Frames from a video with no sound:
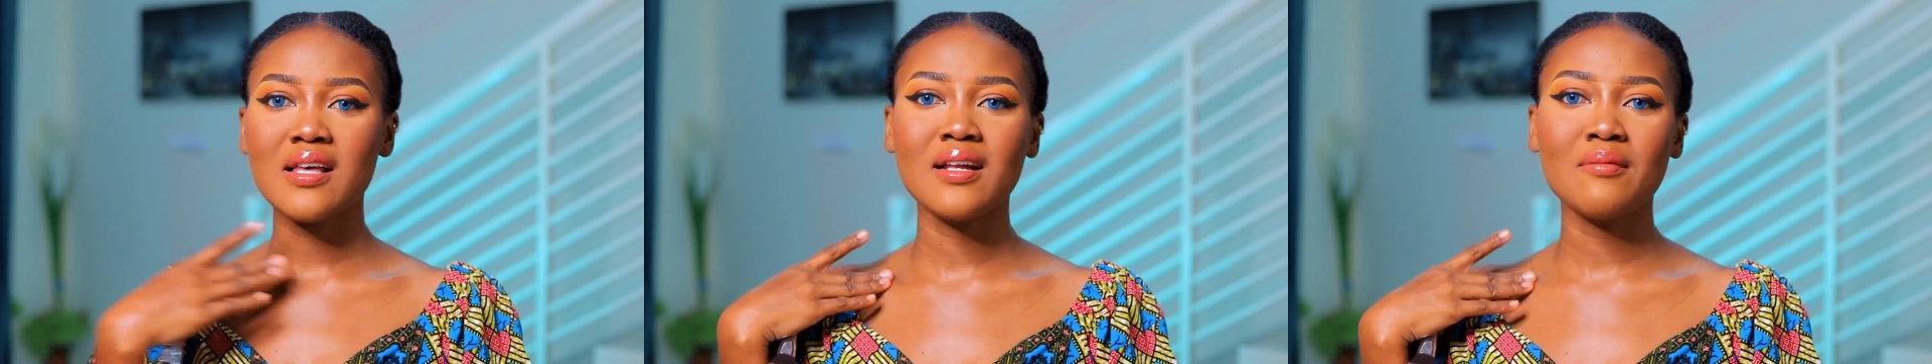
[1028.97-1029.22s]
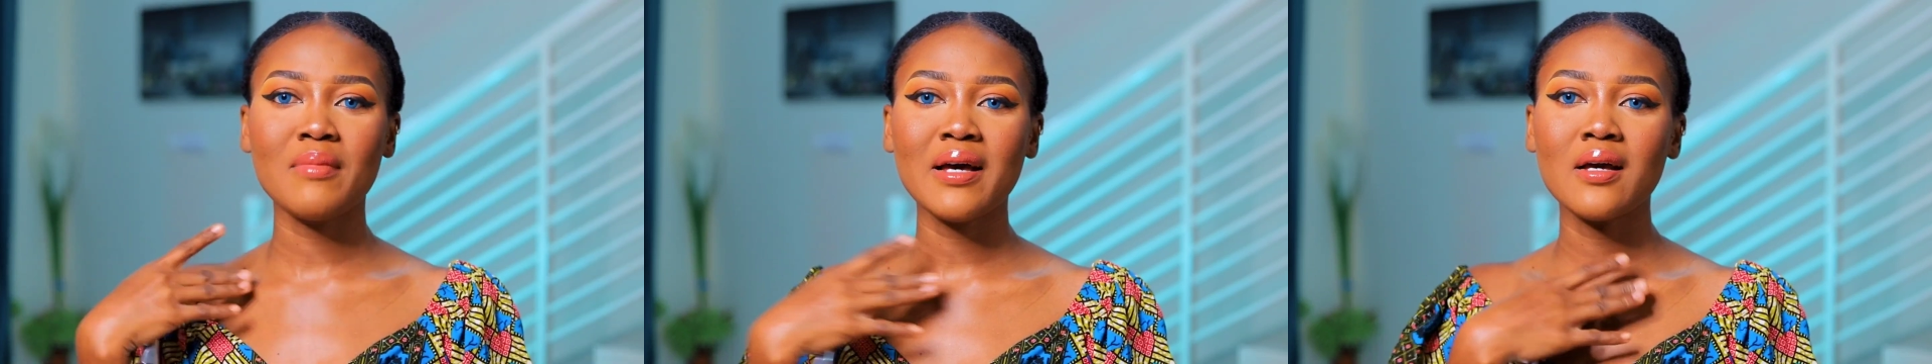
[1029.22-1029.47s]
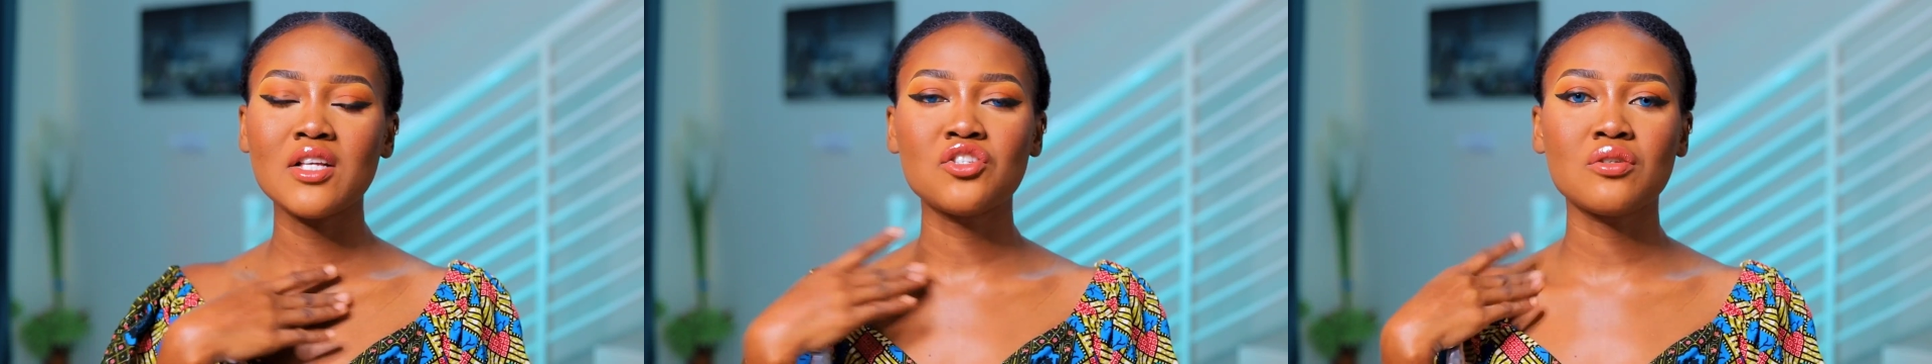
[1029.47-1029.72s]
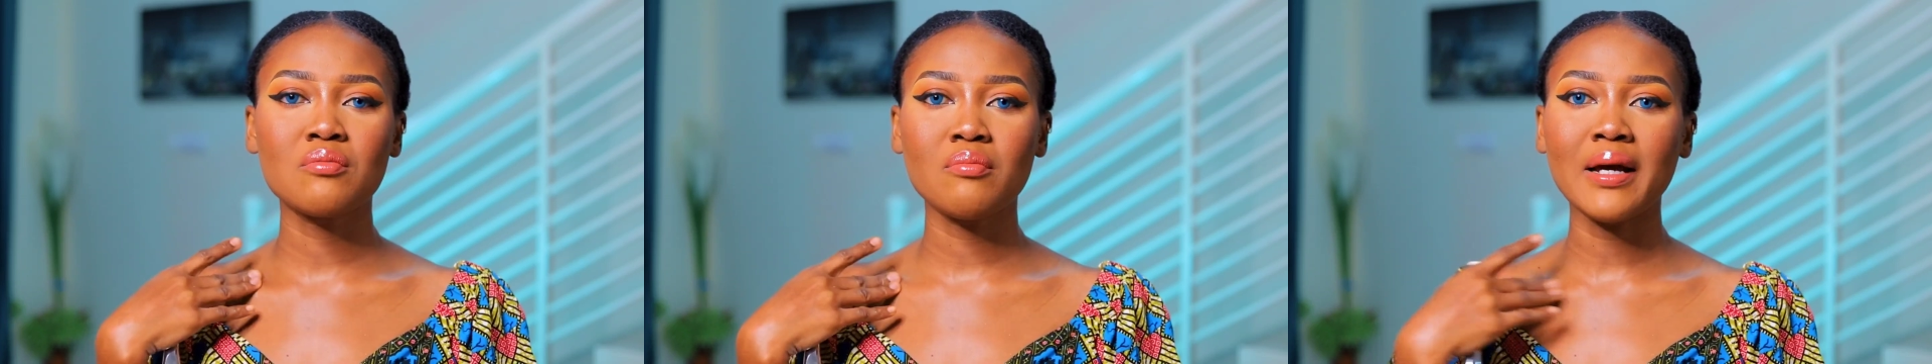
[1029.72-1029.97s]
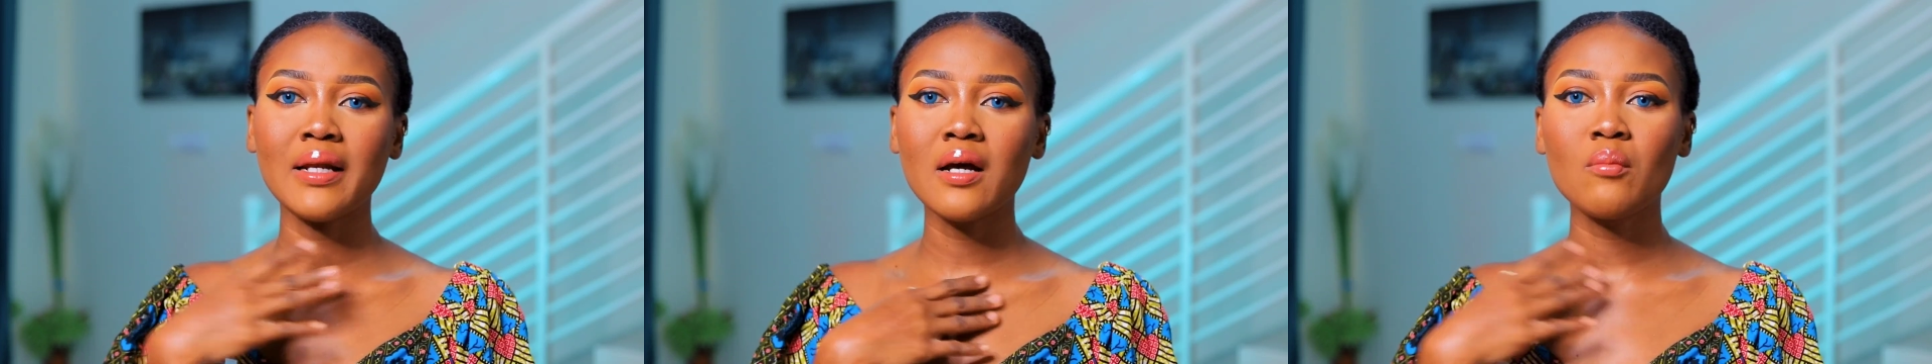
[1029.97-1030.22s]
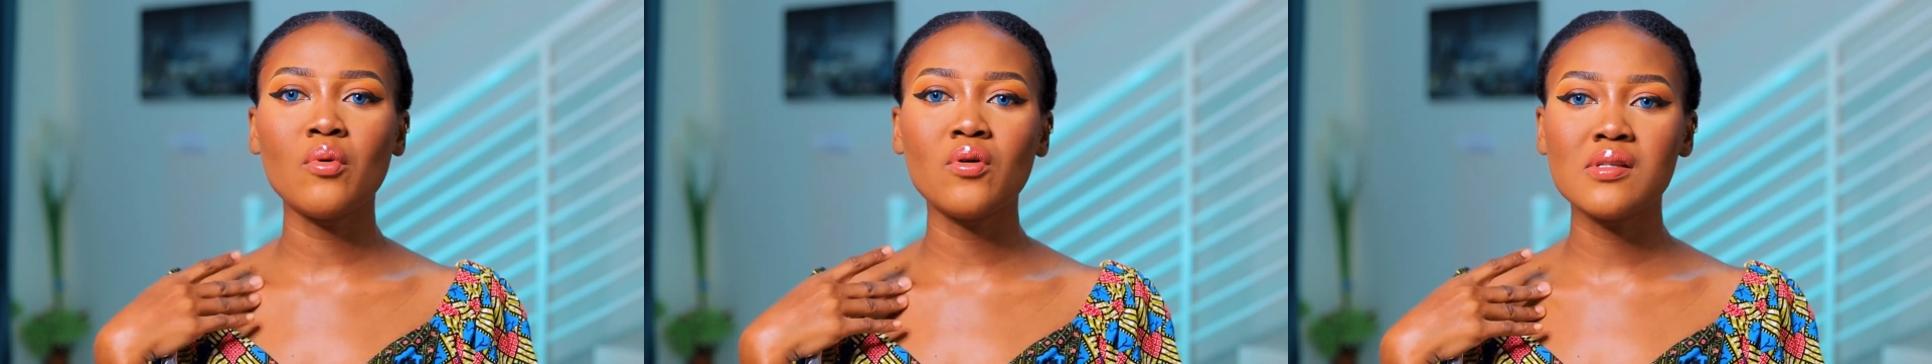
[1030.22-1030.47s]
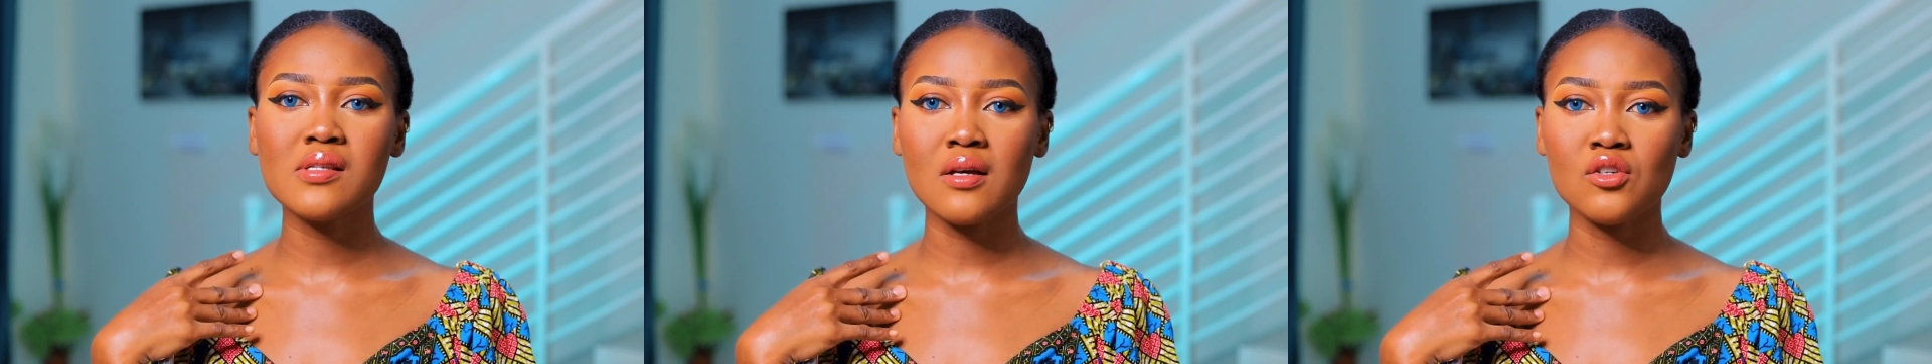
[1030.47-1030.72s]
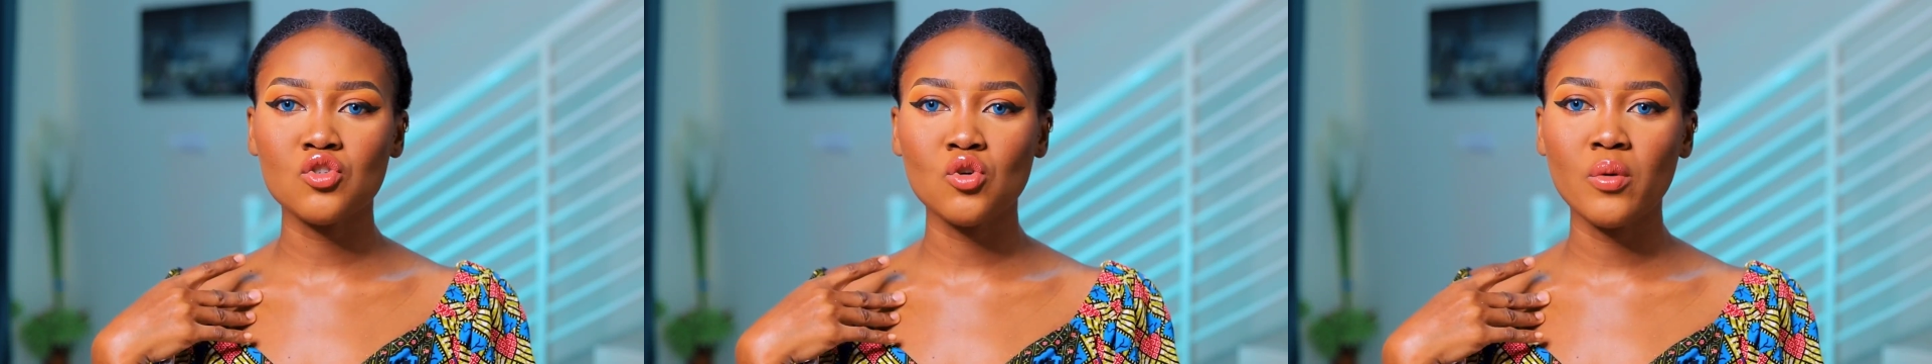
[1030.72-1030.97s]
and my neck bones
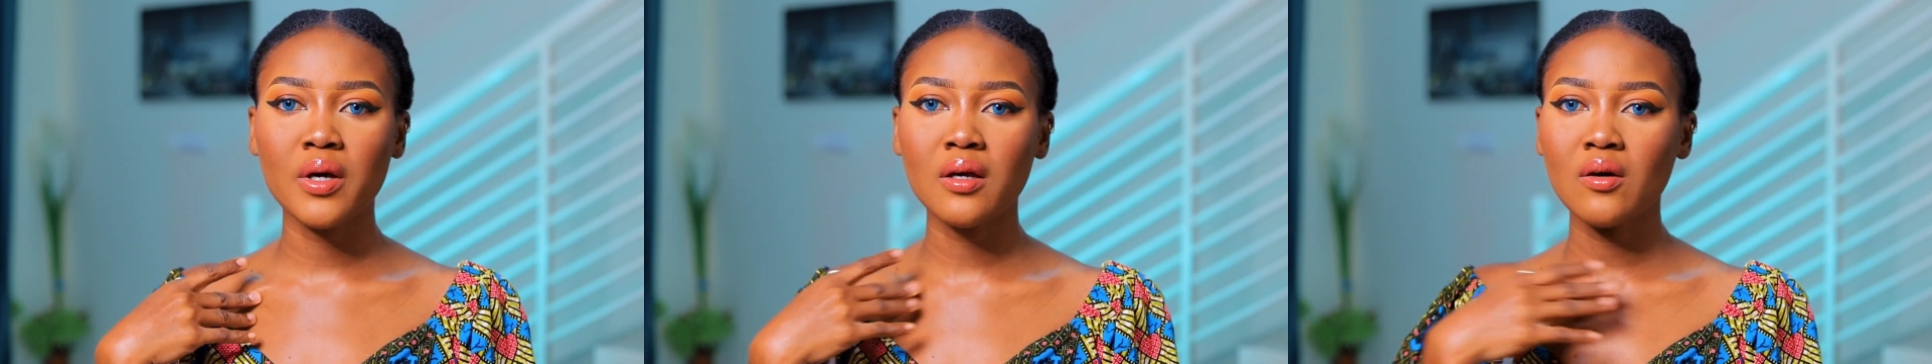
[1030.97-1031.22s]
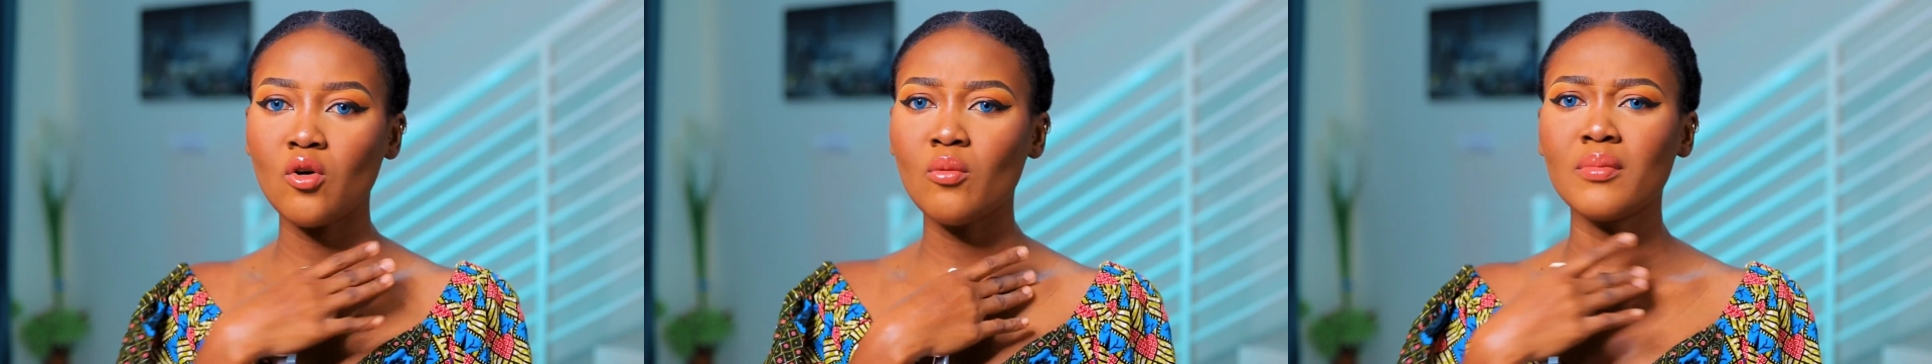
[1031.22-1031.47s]
are showing,